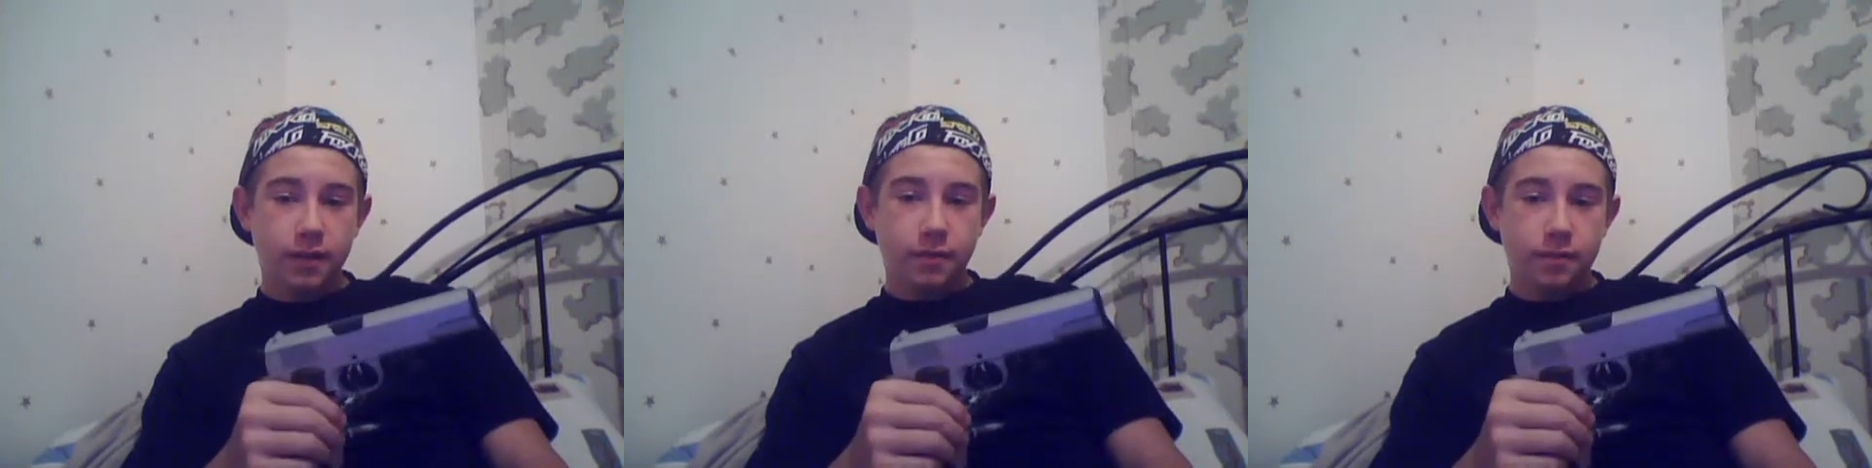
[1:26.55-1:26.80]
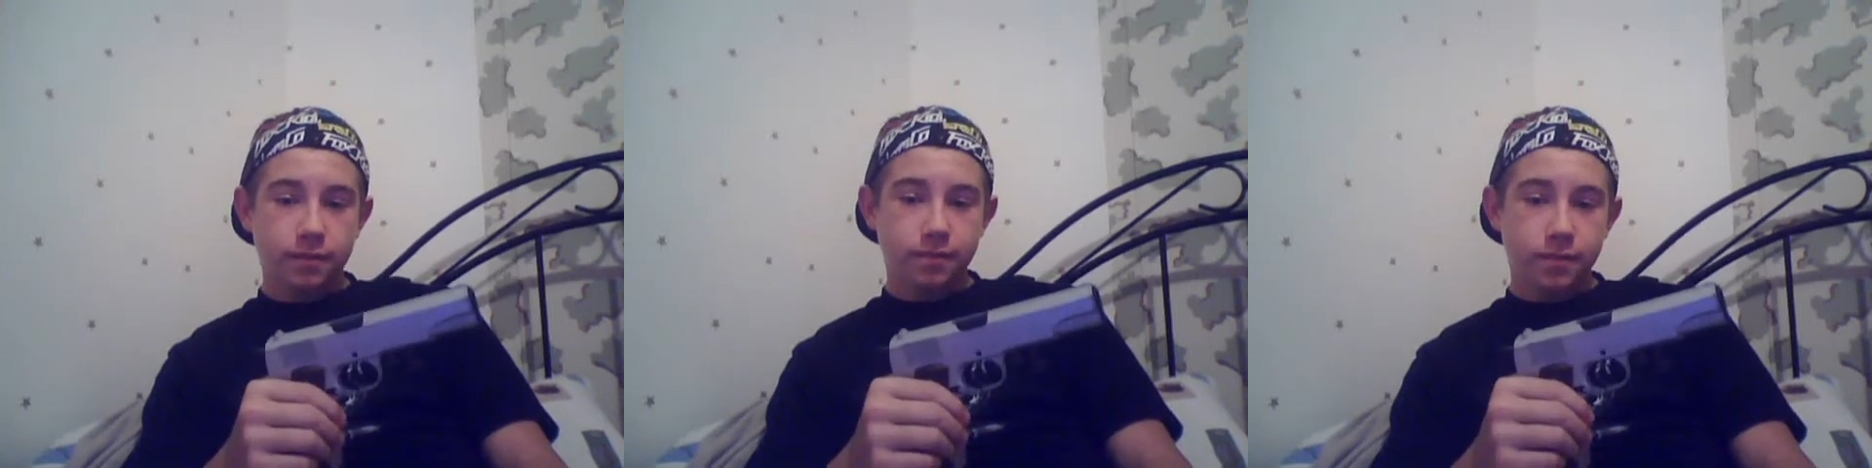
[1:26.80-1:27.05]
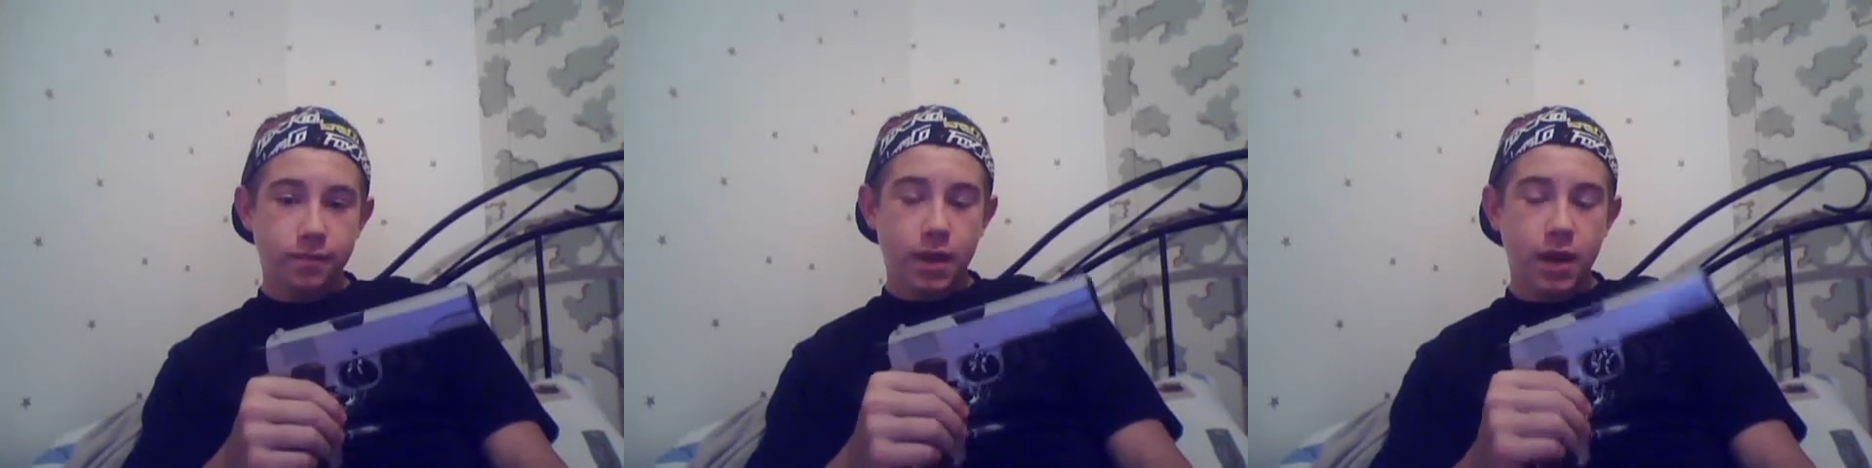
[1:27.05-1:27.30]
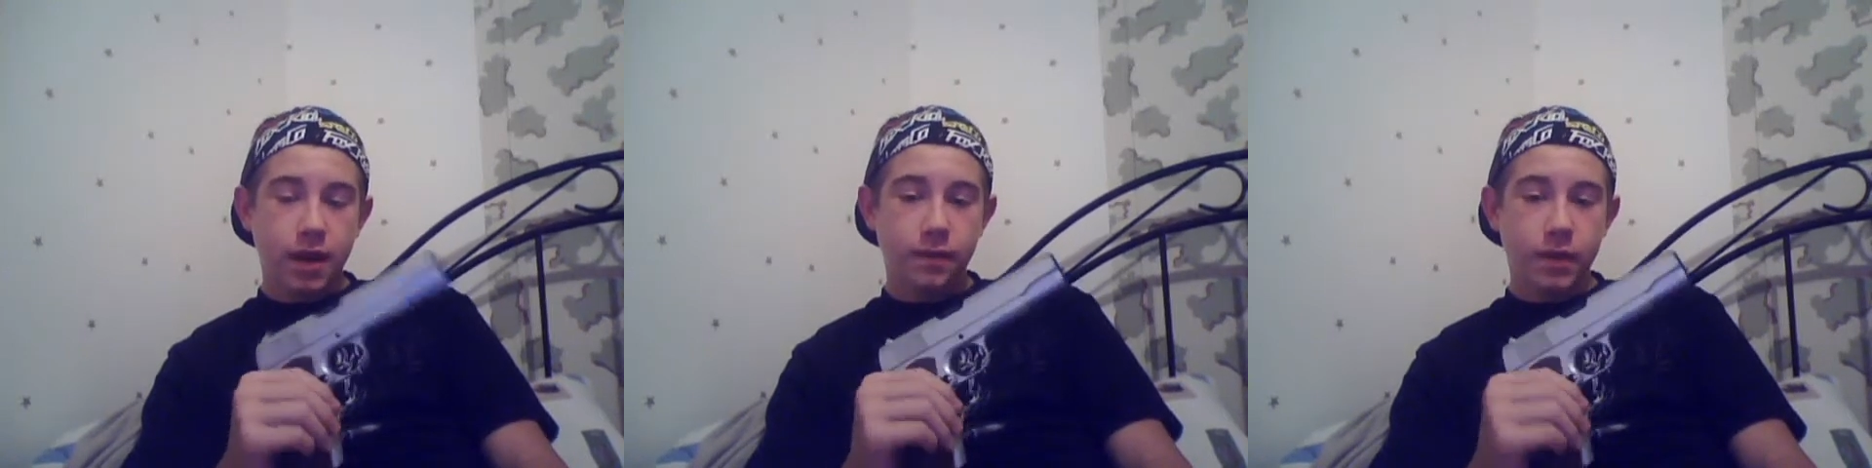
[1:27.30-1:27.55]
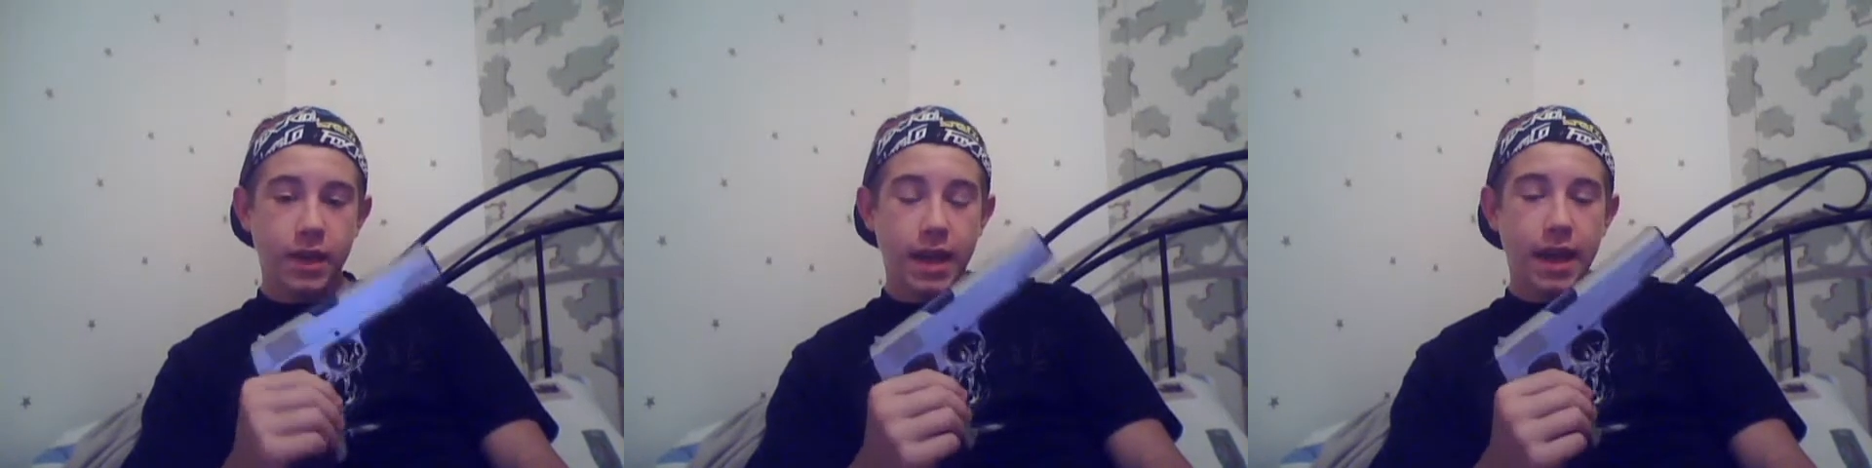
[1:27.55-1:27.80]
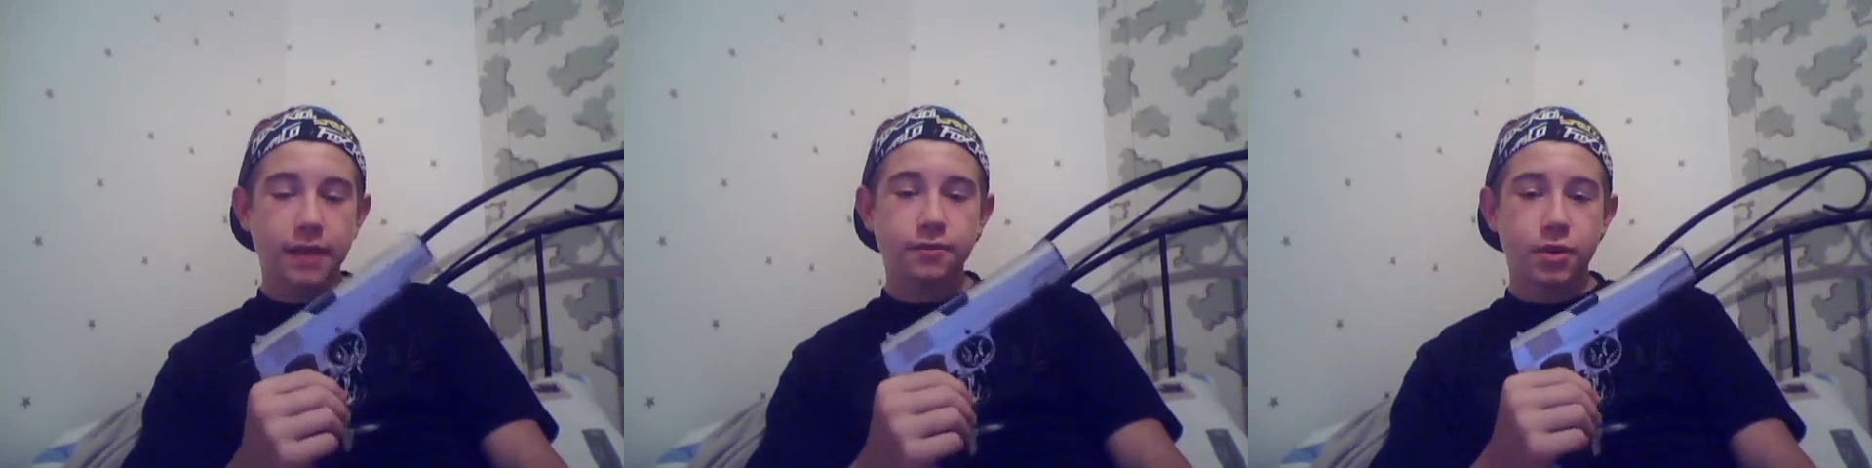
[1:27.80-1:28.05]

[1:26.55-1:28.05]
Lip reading: I have the gas